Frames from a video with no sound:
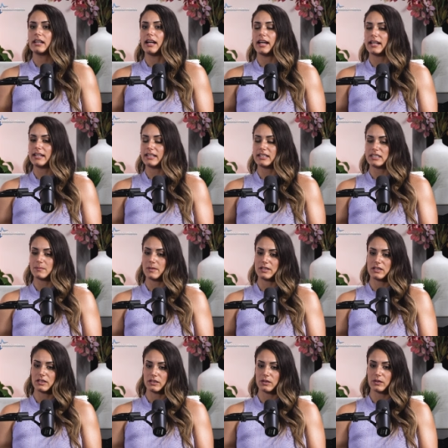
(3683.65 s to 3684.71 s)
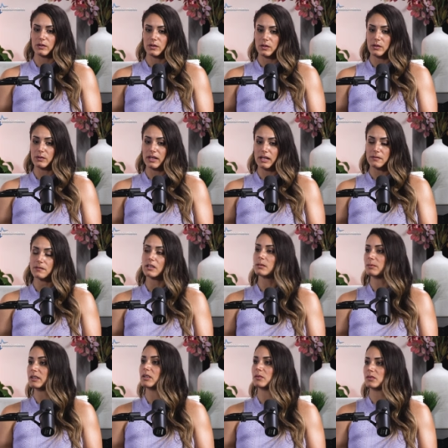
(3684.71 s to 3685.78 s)
I didn't expect it to go that far,
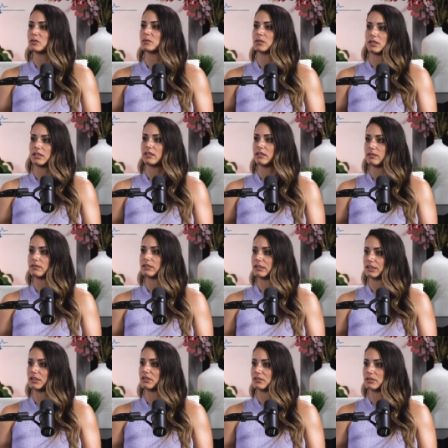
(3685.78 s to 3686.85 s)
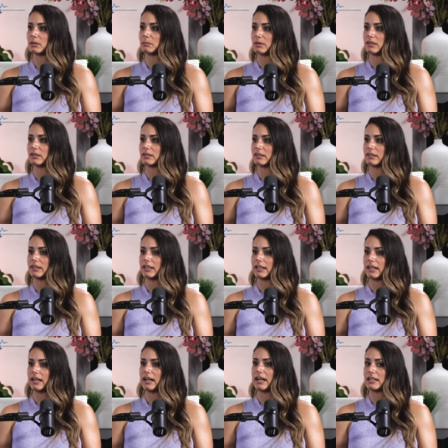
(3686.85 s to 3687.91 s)
but he was really loving it all summer.
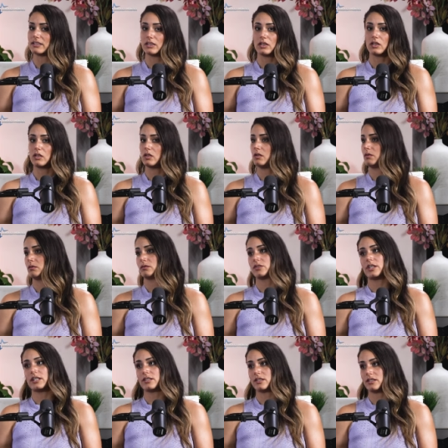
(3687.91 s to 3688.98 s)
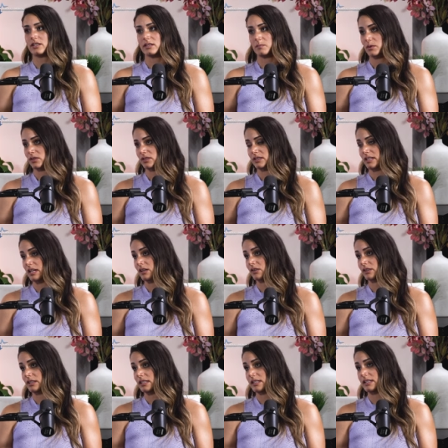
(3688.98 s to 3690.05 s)
And I, I saw a whole change in his
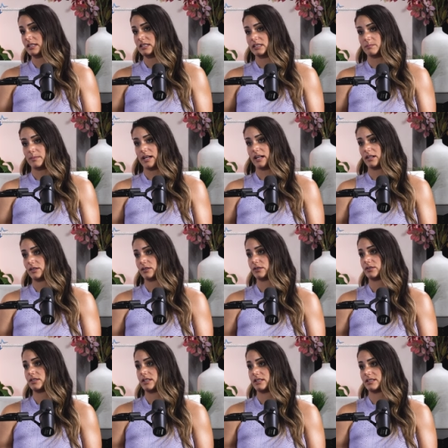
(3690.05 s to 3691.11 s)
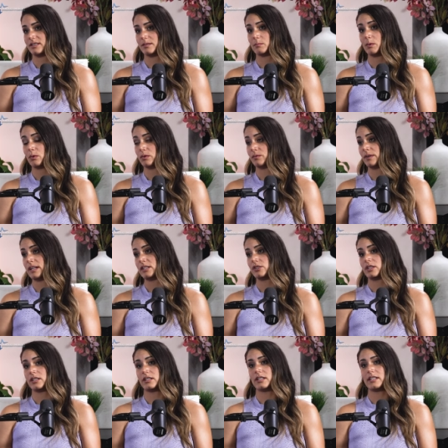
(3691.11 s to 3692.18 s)
personality, his manners, his
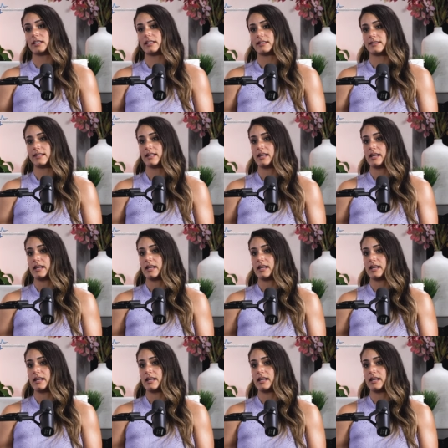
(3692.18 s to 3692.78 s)
motivation, his